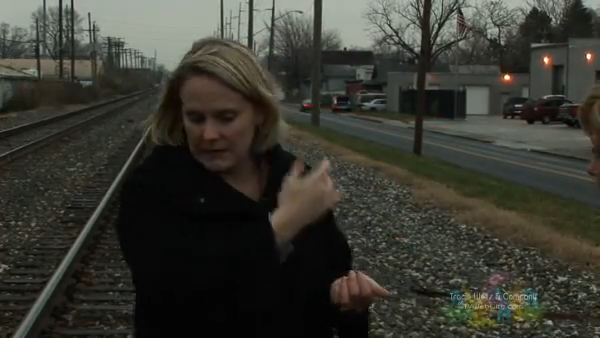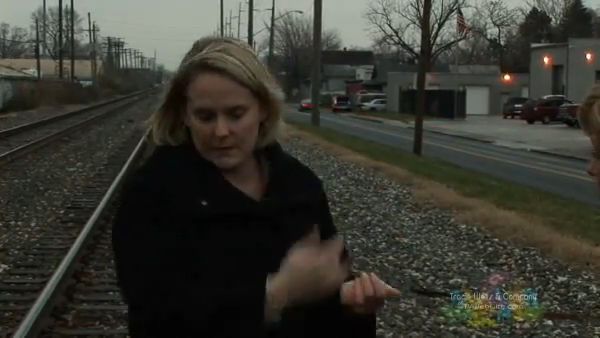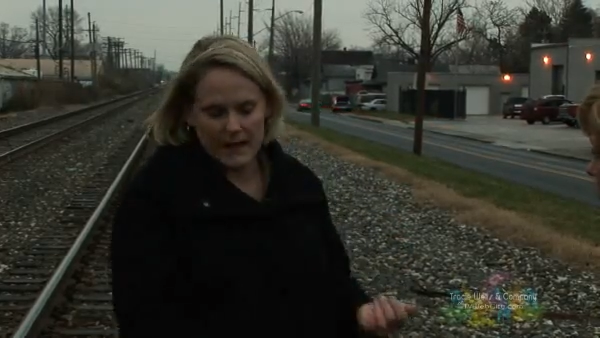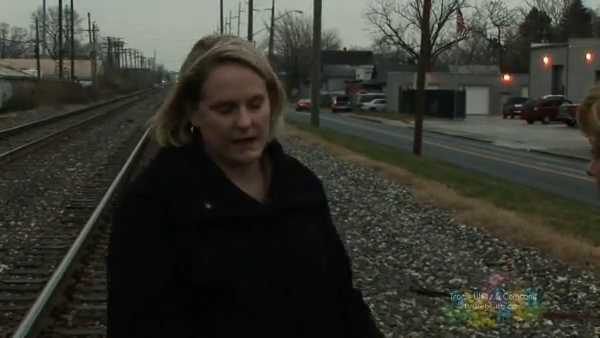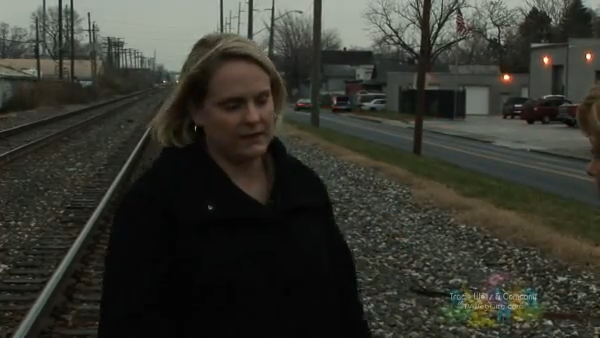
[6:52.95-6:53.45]
in the
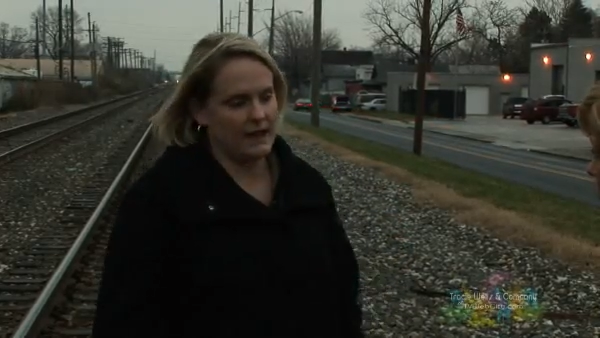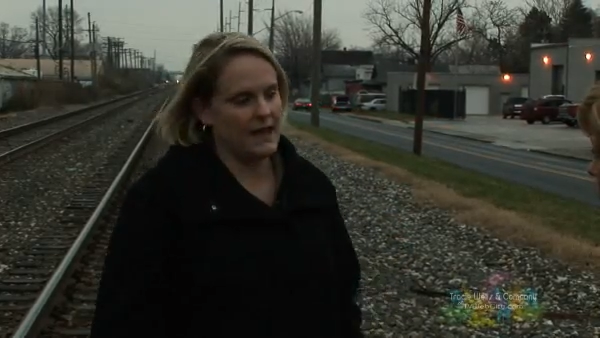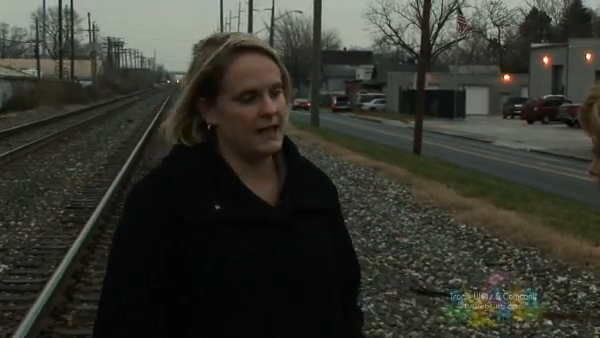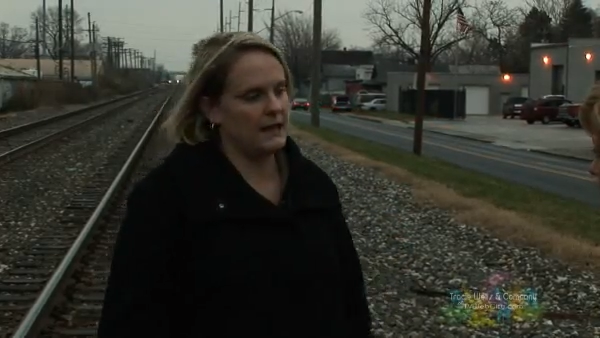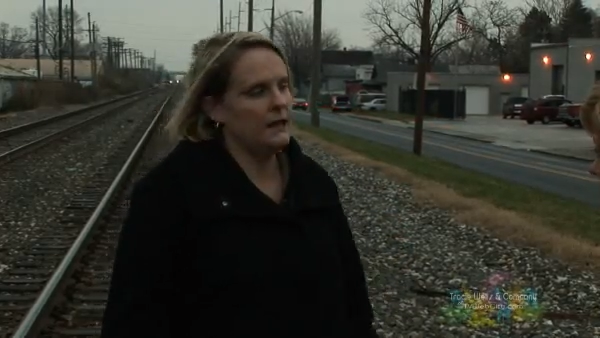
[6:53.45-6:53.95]
back of the
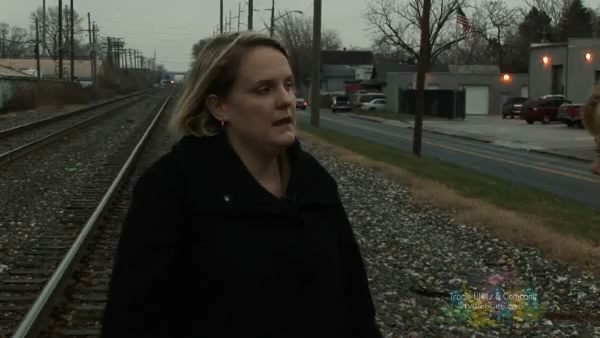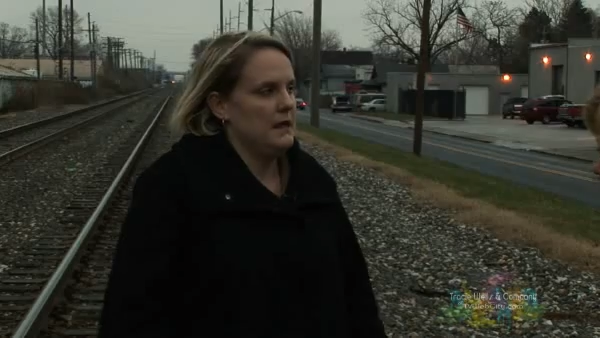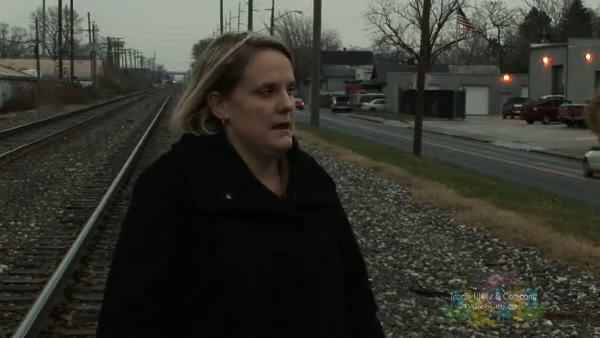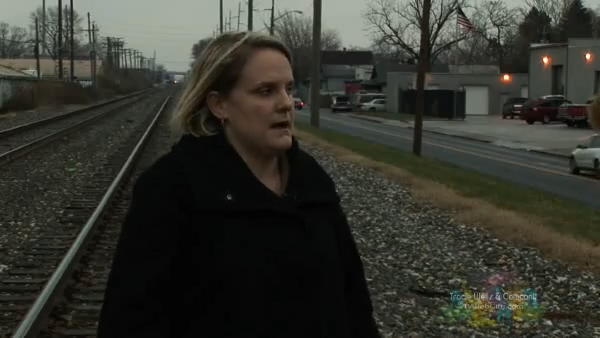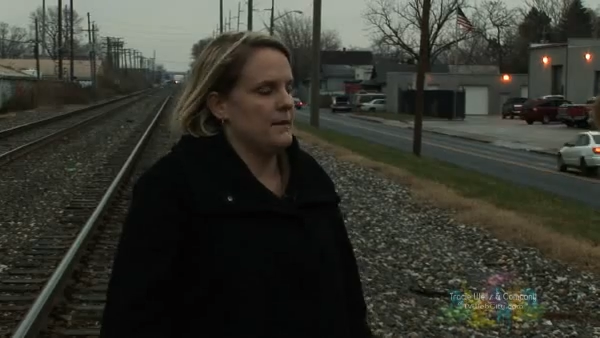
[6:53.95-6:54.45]
head.
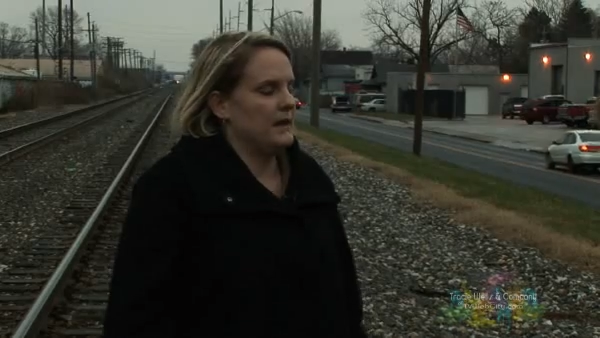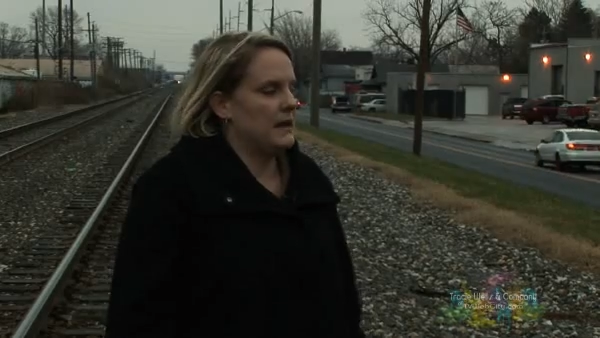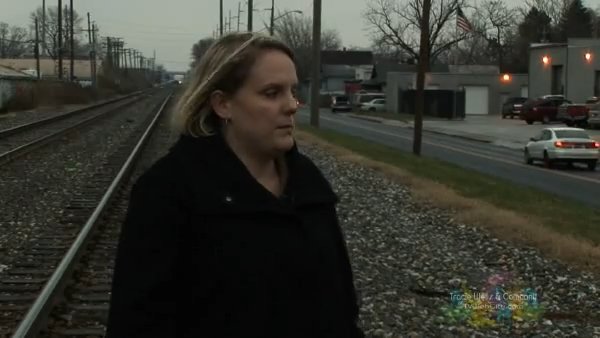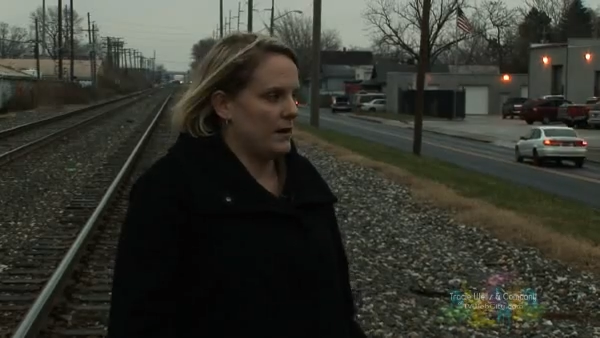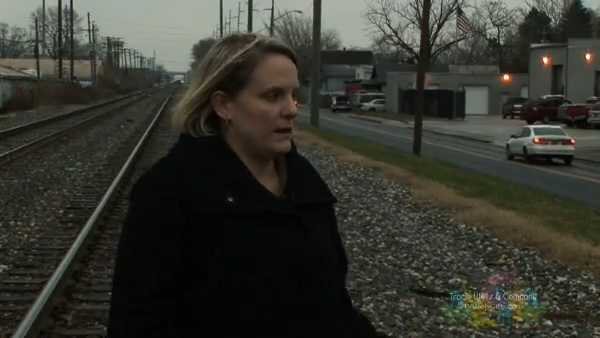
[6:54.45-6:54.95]
And he
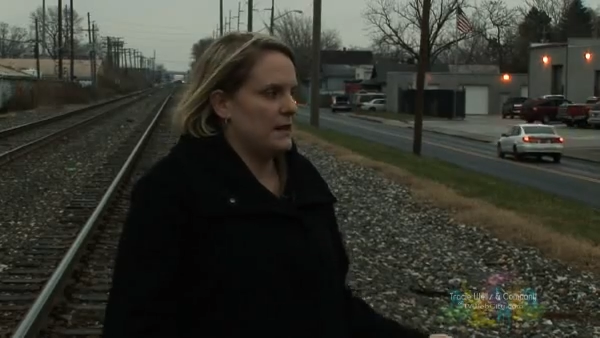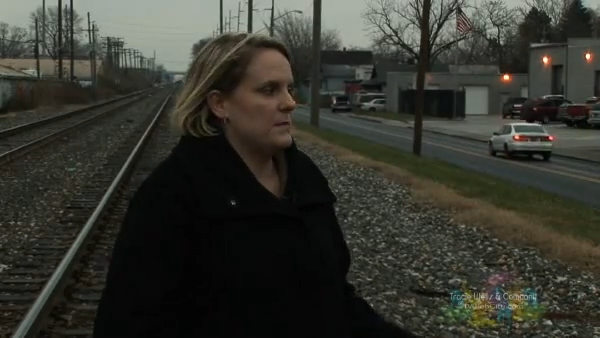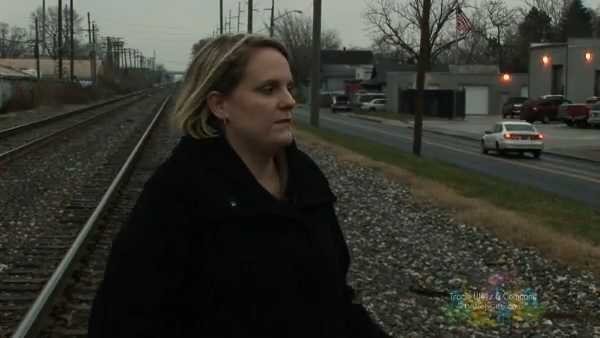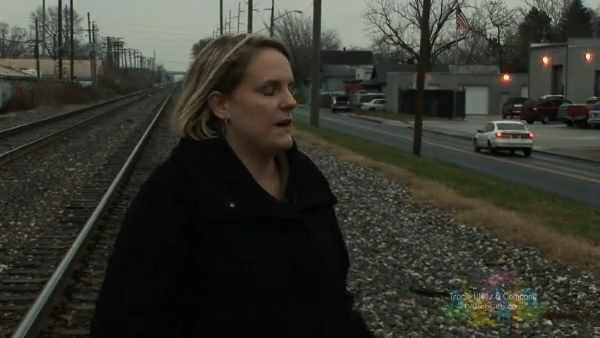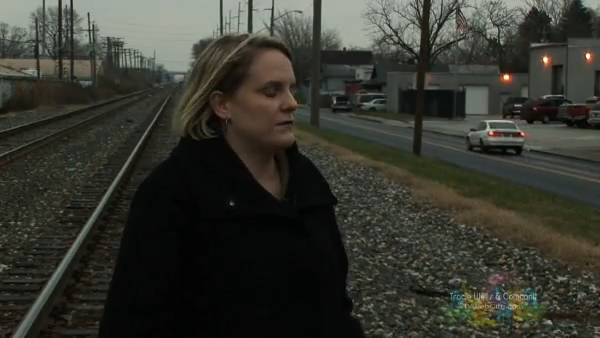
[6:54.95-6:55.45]
probably hit
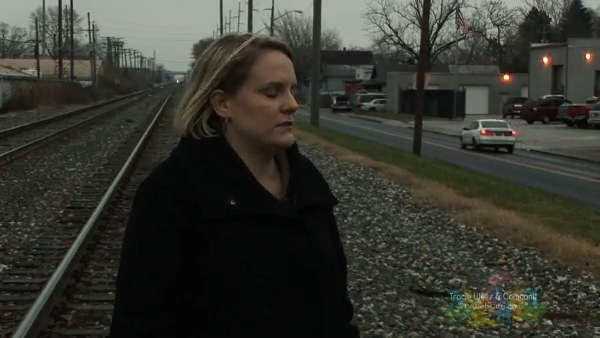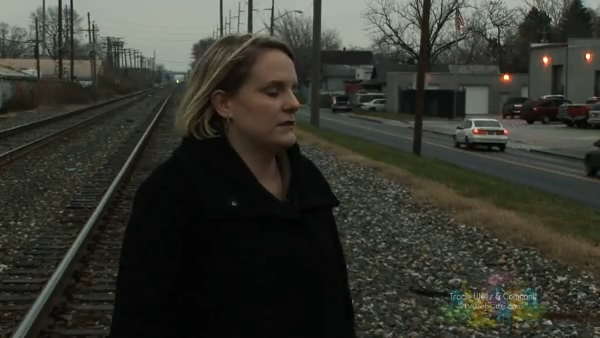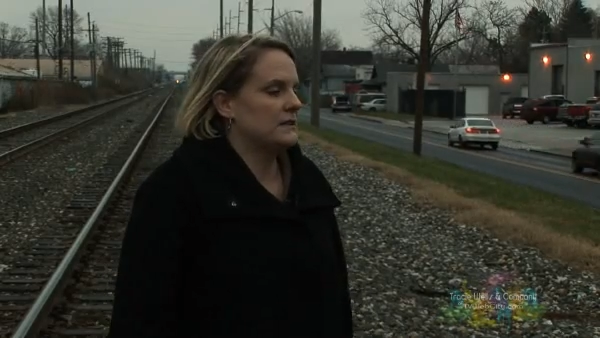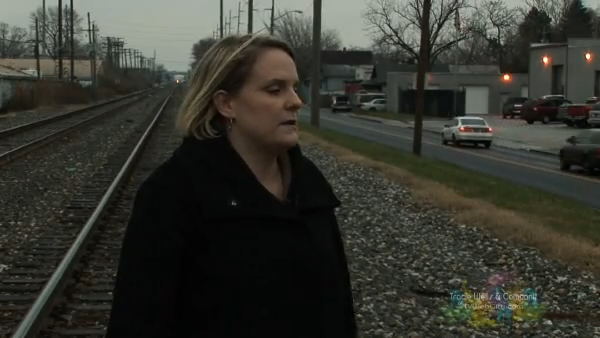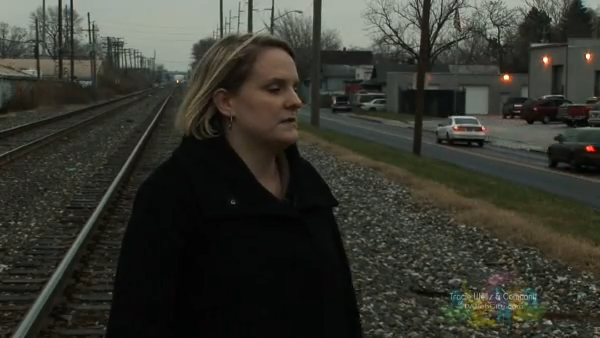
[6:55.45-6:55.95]
me 5 or
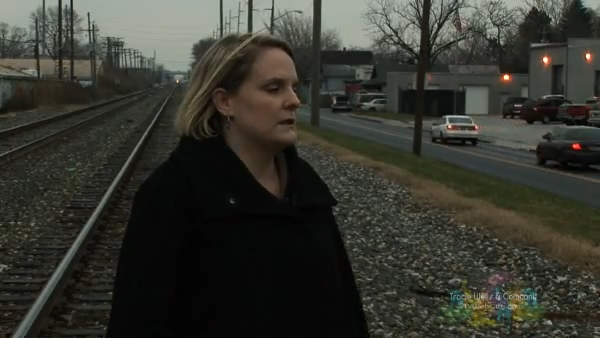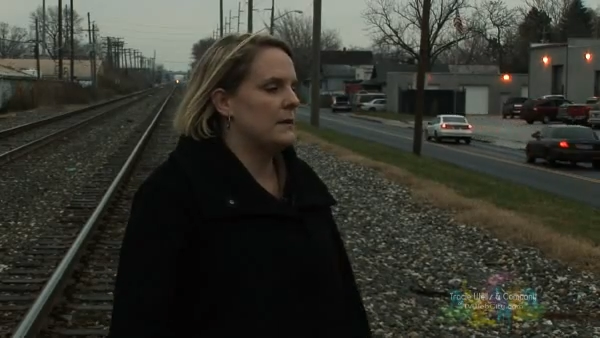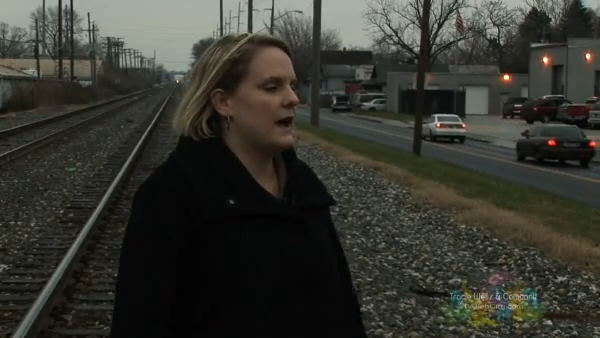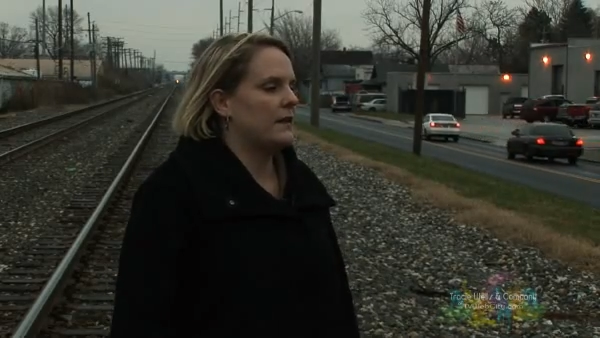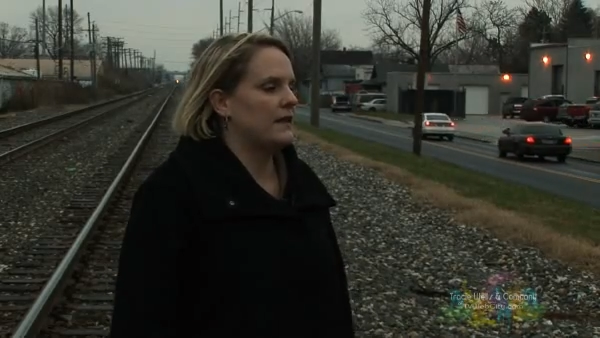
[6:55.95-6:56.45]
6 times in the
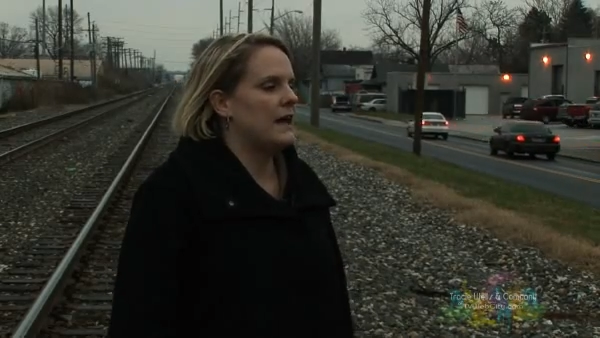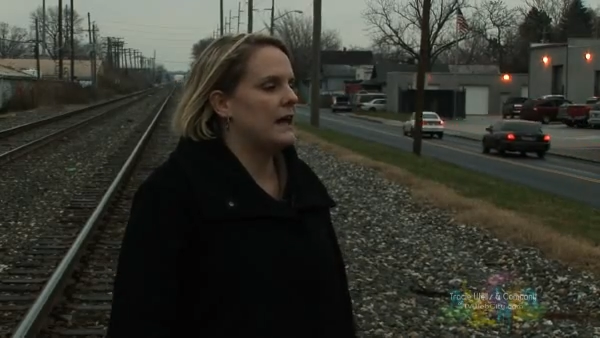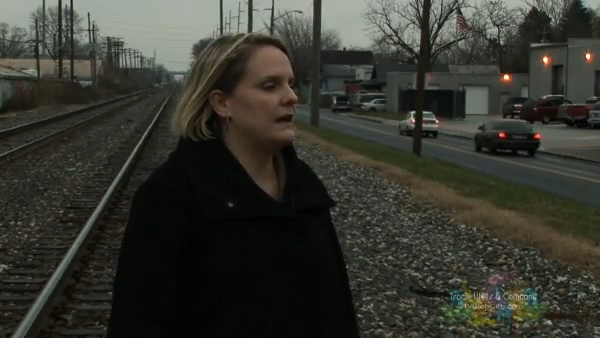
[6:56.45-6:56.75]
back of the head.